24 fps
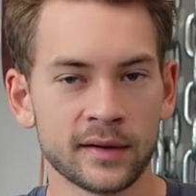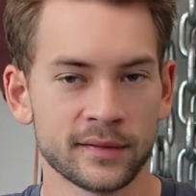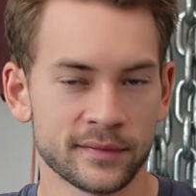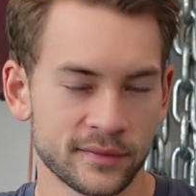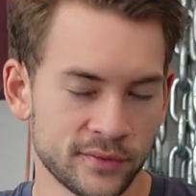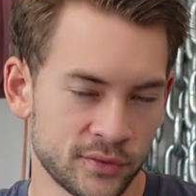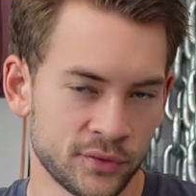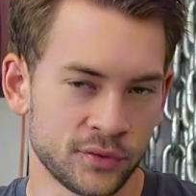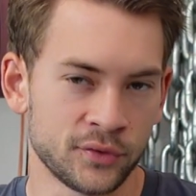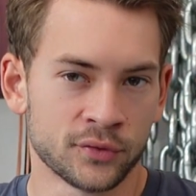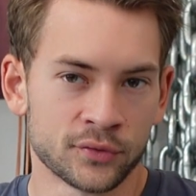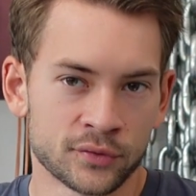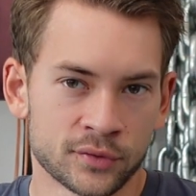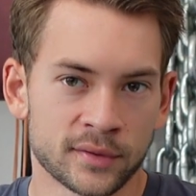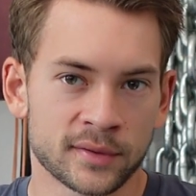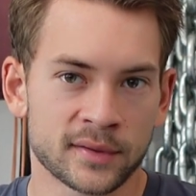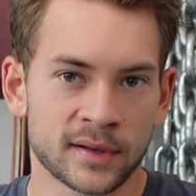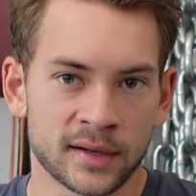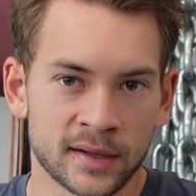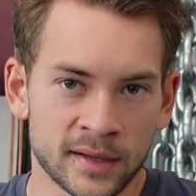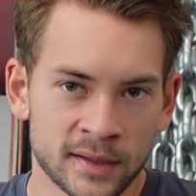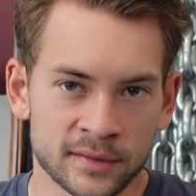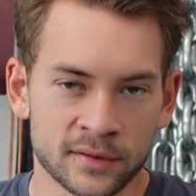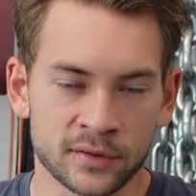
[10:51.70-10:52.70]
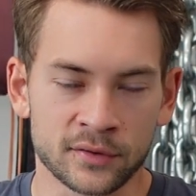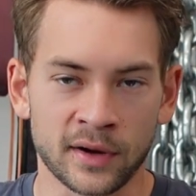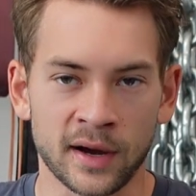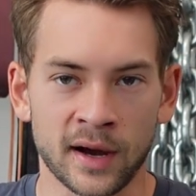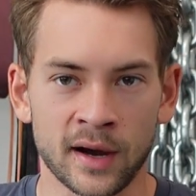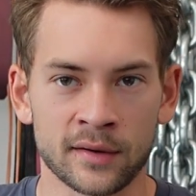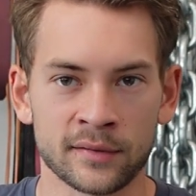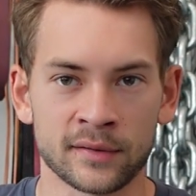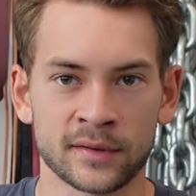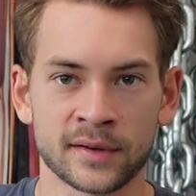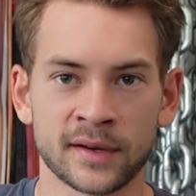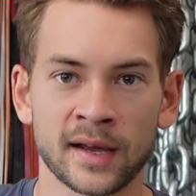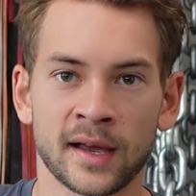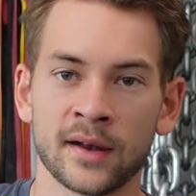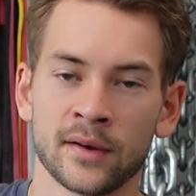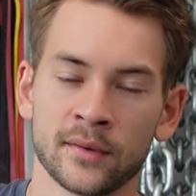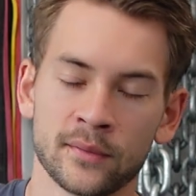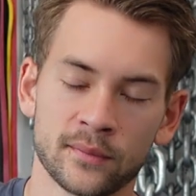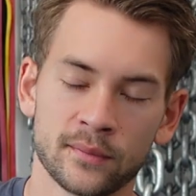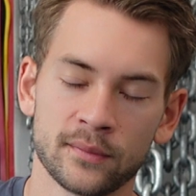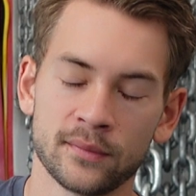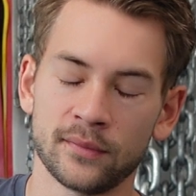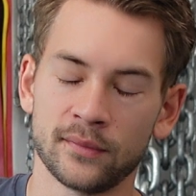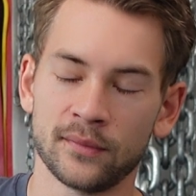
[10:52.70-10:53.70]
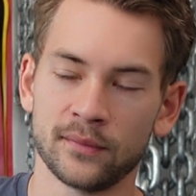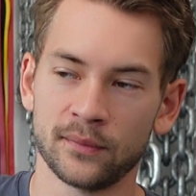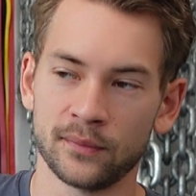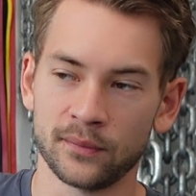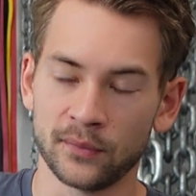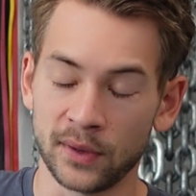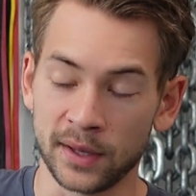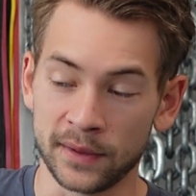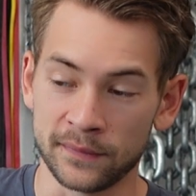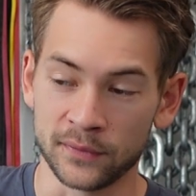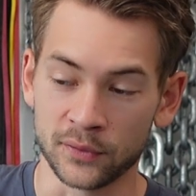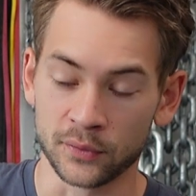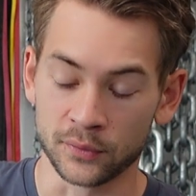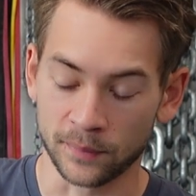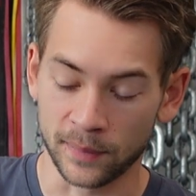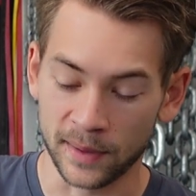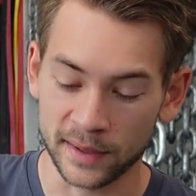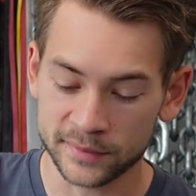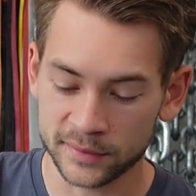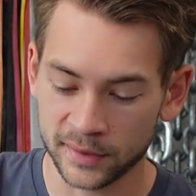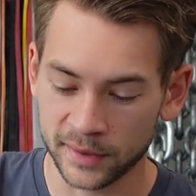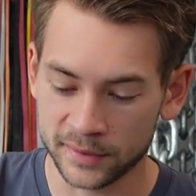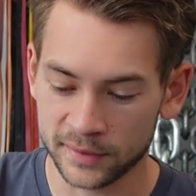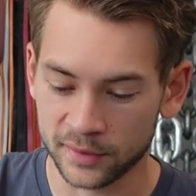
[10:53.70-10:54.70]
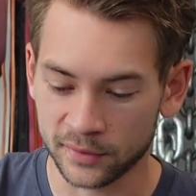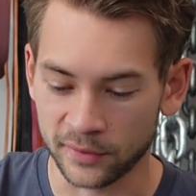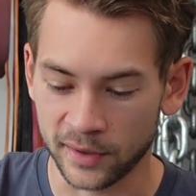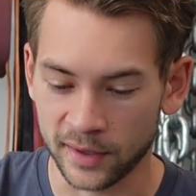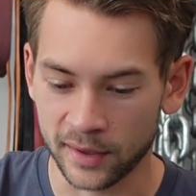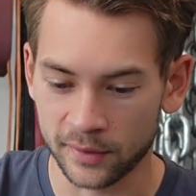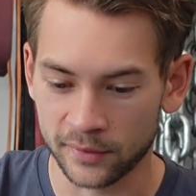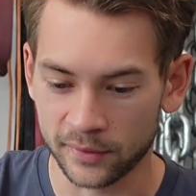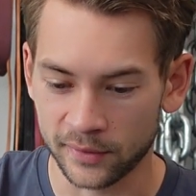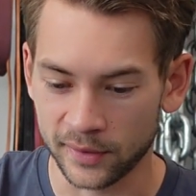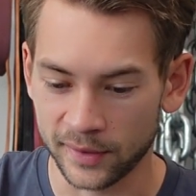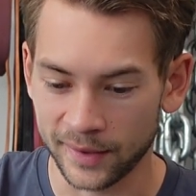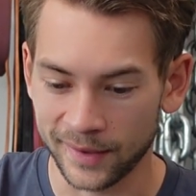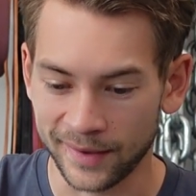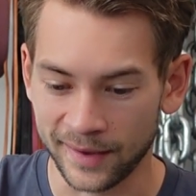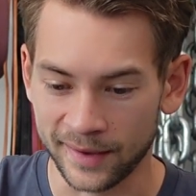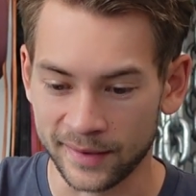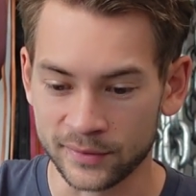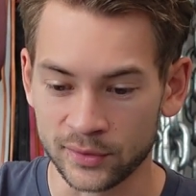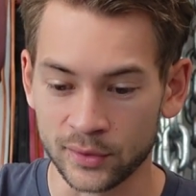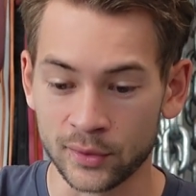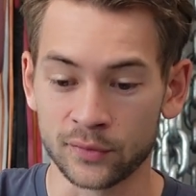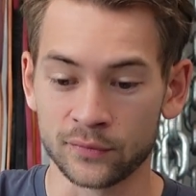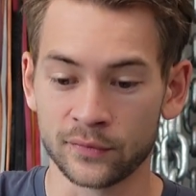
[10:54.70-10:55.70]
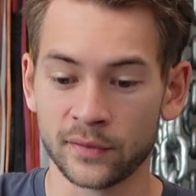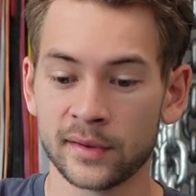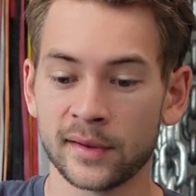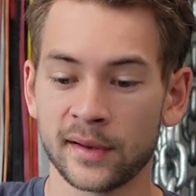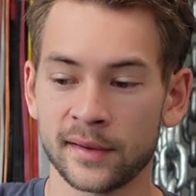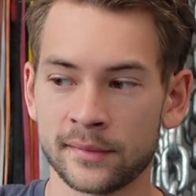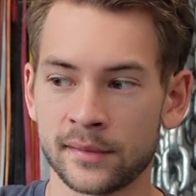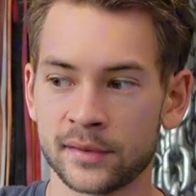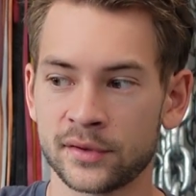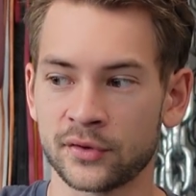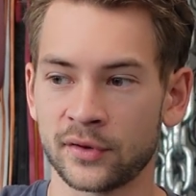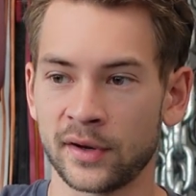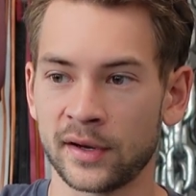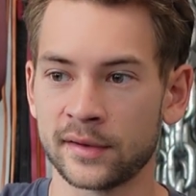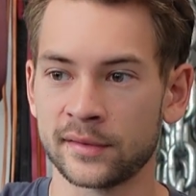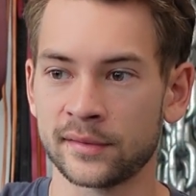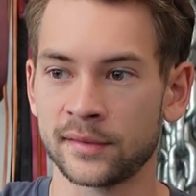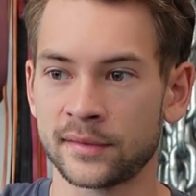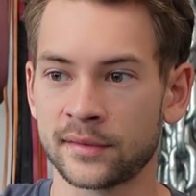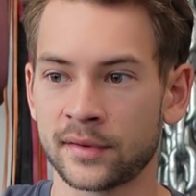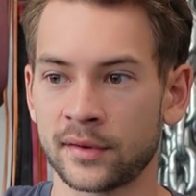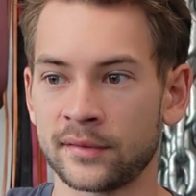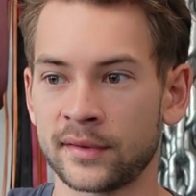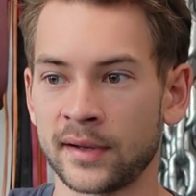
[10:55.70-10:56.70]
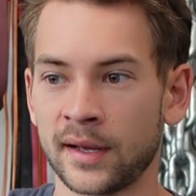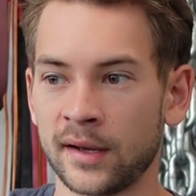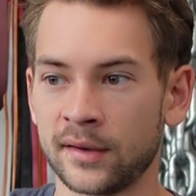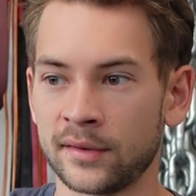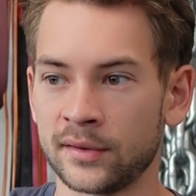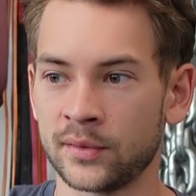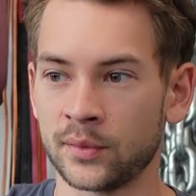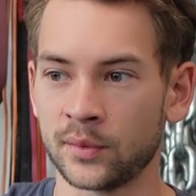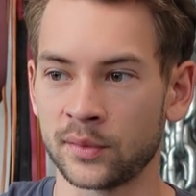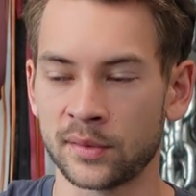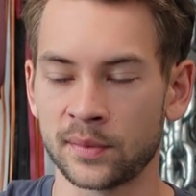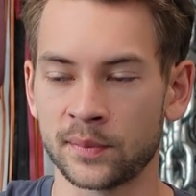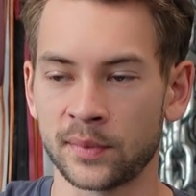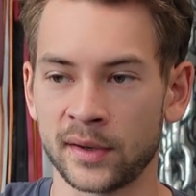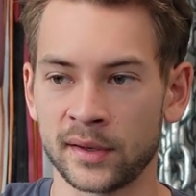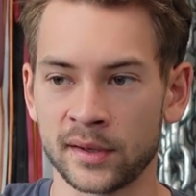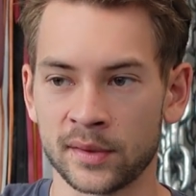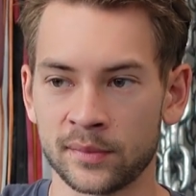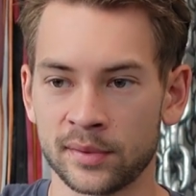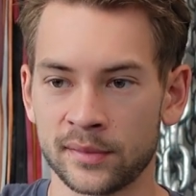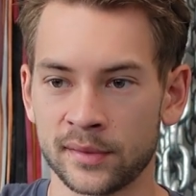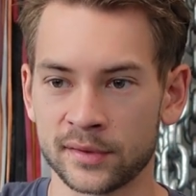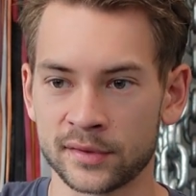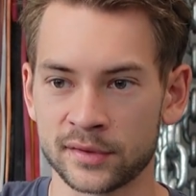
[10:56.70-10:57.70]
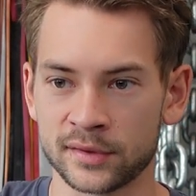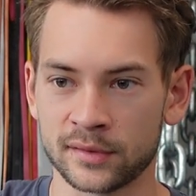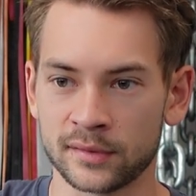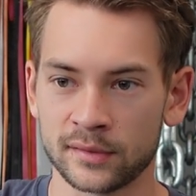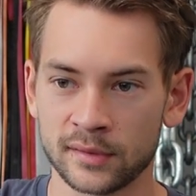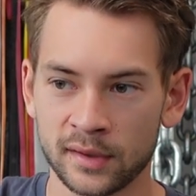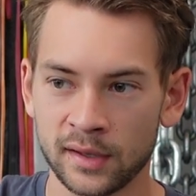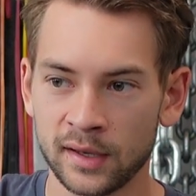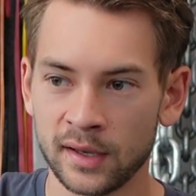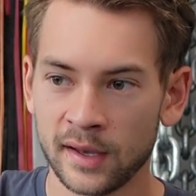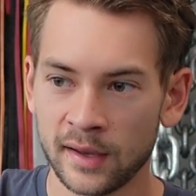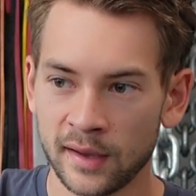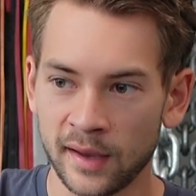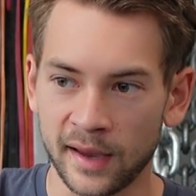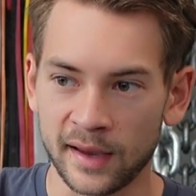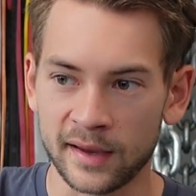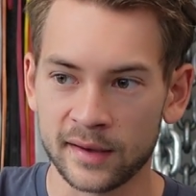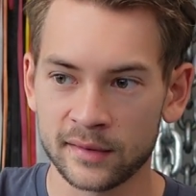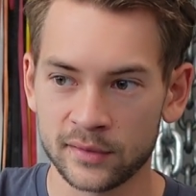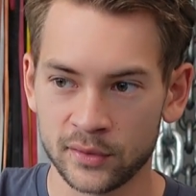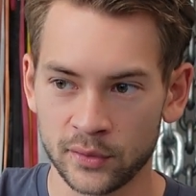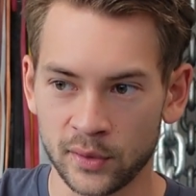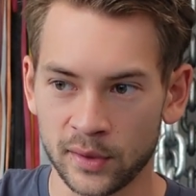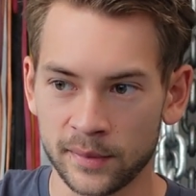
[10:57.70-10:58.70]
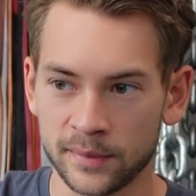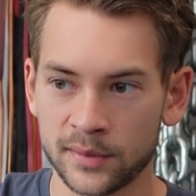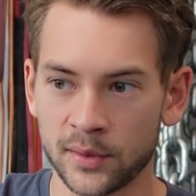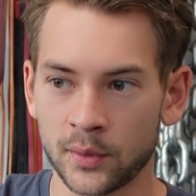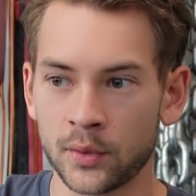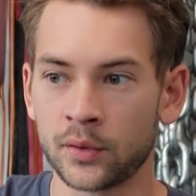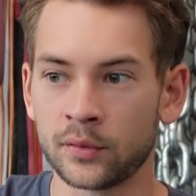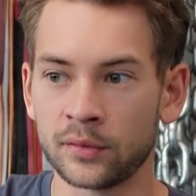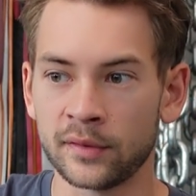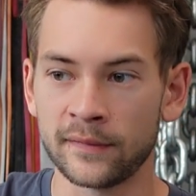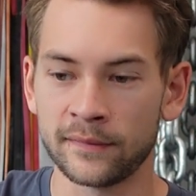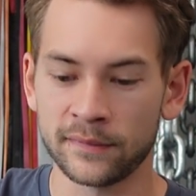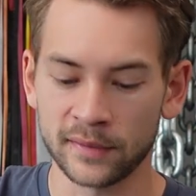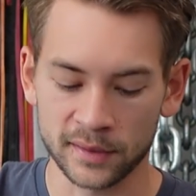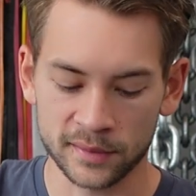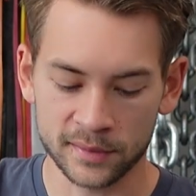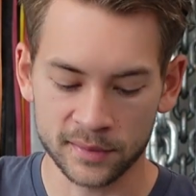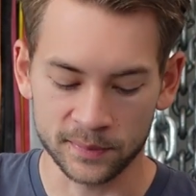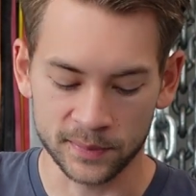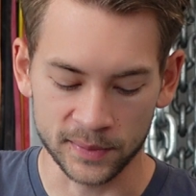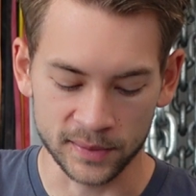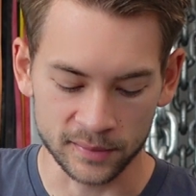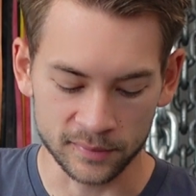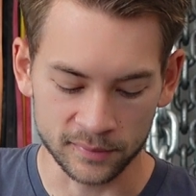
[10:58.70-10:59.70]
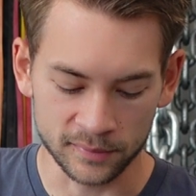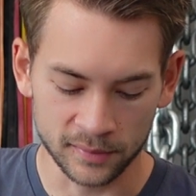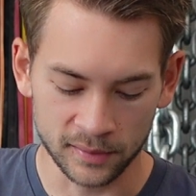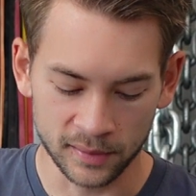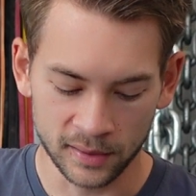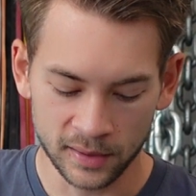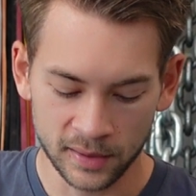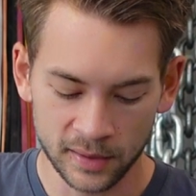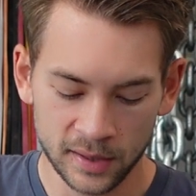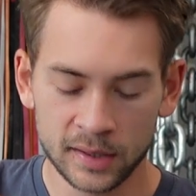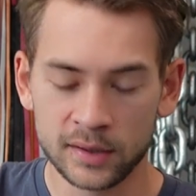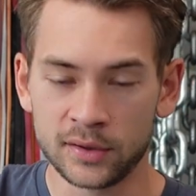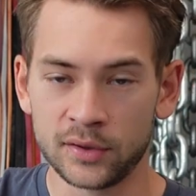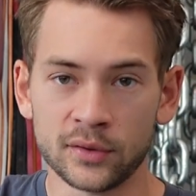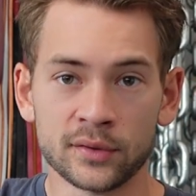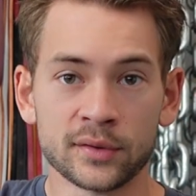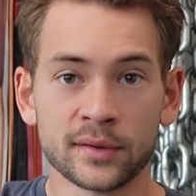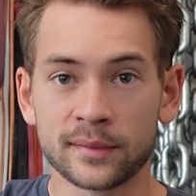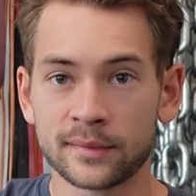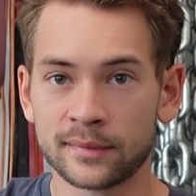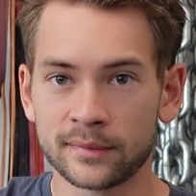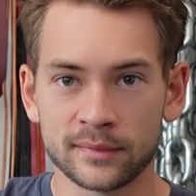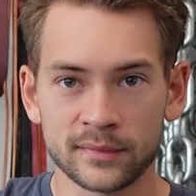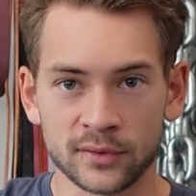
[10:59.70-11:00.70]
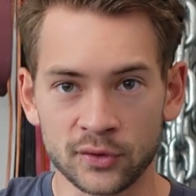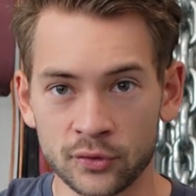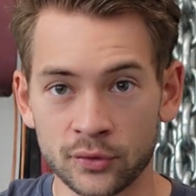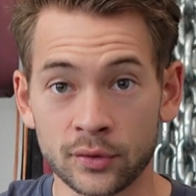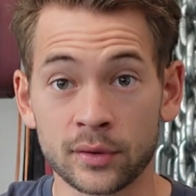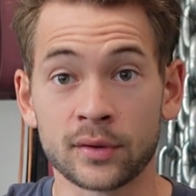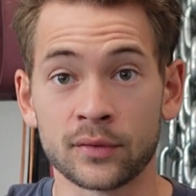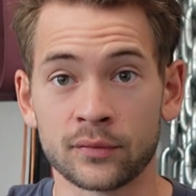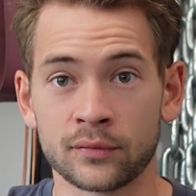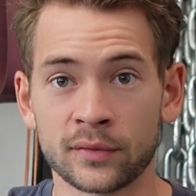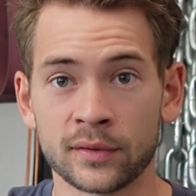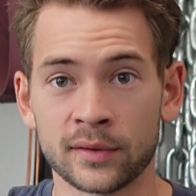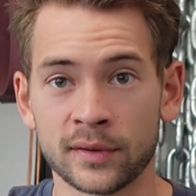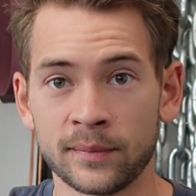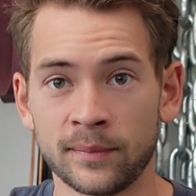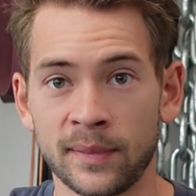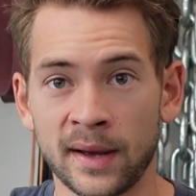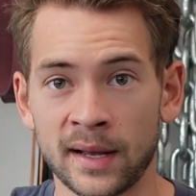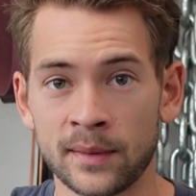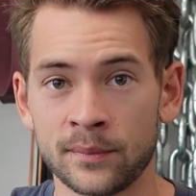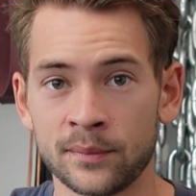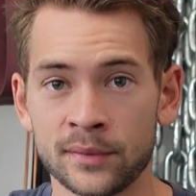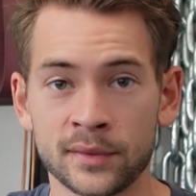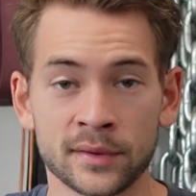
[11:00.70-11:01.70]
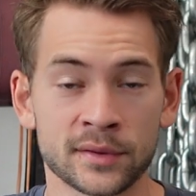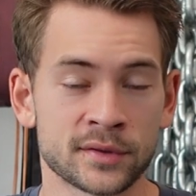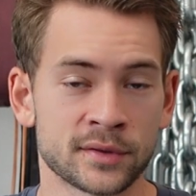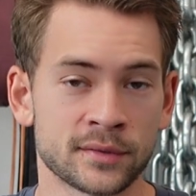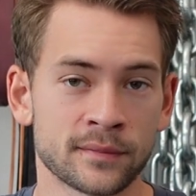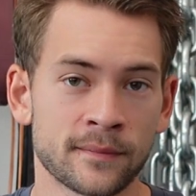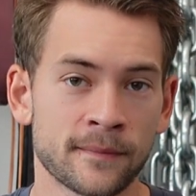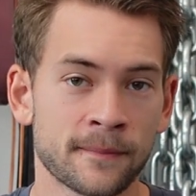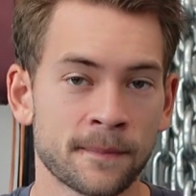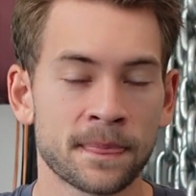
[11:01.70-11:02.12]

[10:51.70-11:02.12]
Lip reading: you're just going to hit the ground. And again, if you're about to hit the ground and you don't realize that your ankle is turned out into a spraining position, and you have slower reflex speeds, you're in a really bad position.